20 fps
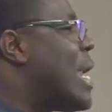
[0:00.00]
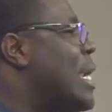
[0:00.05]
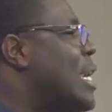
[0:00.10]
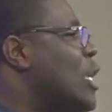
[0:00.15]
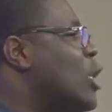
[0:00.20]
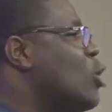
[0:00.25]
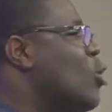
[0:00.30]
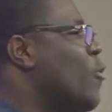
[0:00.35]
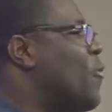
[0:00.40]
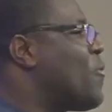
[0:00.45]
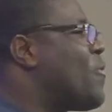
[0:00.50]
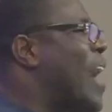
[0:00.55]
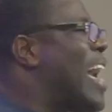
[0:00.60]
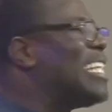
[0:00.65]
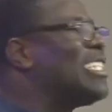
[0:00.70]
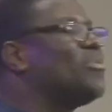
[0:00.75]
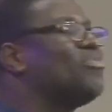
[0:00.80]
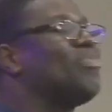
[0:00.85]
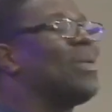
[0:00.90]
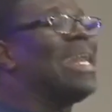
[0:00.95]
you
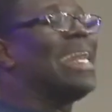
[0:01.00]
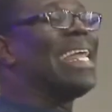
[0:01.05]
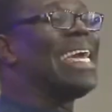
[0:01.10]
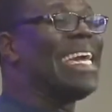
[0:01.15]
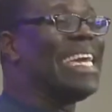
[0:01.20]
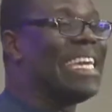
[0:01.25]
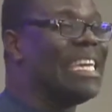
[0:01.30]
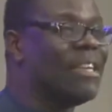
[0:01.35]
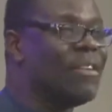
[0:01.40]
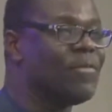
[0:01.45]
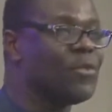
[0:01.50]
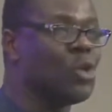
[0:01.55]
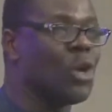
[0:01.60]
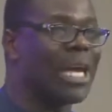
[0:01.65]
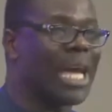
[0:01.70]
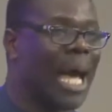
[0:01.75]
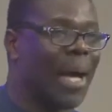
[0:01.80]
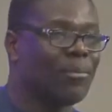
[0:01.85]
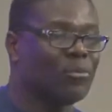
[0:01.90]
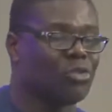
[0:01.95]
first believe, you
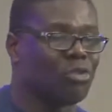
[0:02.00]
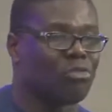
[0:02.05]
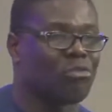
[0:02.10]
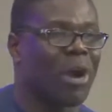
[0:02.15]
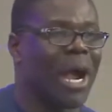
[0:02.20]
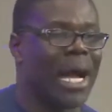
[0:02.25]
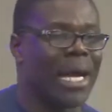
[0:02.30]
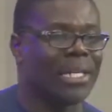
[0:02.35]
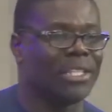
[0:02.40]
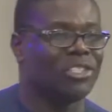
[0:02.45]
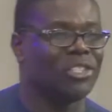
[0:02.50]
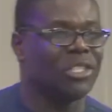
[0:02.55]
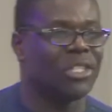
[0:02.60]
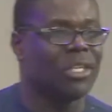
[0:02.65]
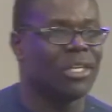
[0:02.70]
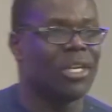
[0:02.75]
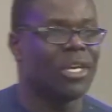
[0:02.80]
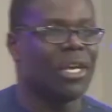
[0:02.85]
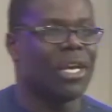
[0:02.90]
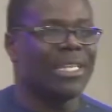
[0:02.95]
come to Christ.
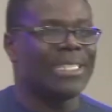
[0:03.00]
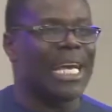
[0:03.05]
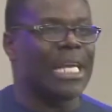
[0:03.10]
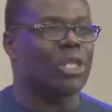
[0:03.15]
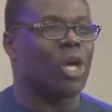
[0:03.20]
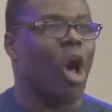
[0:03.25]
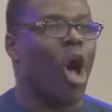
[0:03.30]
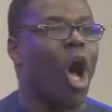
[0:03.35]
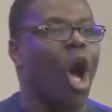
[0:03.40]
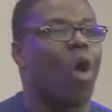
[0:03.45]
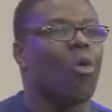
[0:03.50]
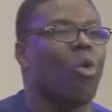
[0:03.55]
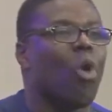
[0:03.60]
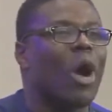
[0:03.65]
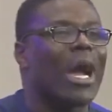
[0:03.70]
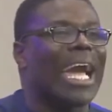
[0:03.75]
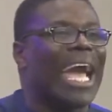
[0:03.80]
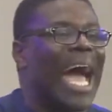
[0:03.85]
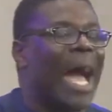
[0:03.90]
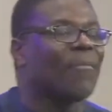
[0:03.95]
It says, all
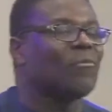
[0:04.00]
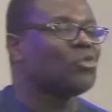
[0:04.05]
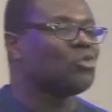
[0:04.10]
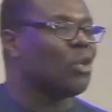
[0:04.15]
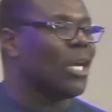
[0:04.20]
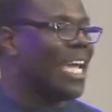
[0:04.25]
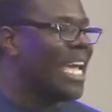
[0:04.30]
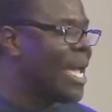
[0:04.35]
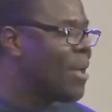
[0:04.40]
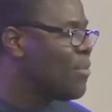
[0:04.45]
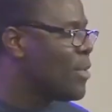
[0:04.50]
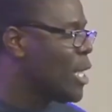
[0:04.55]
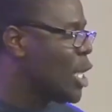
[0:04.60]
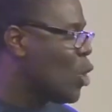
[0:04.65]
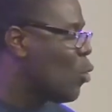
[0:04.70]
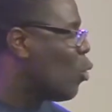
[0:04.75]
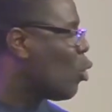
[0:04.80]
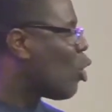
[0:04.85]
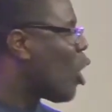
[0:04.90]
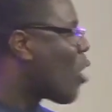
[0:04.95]
who come to him, he will not